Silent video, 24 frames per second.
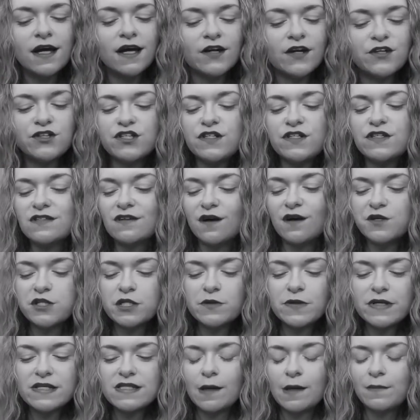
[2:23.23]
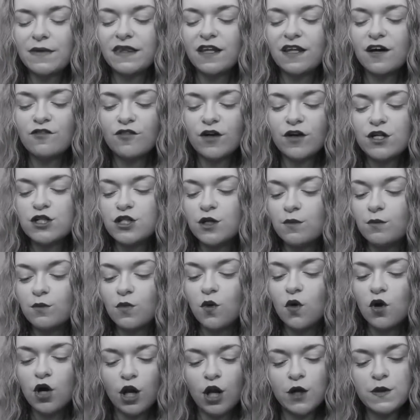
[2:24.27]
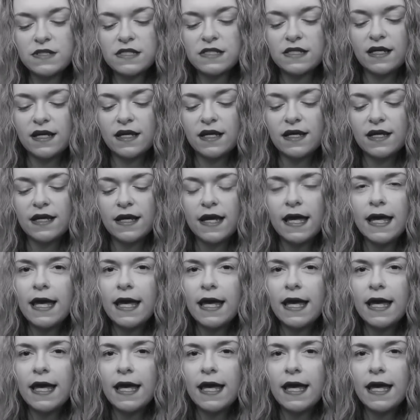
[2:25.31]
and she starts to examine their friendship more closely.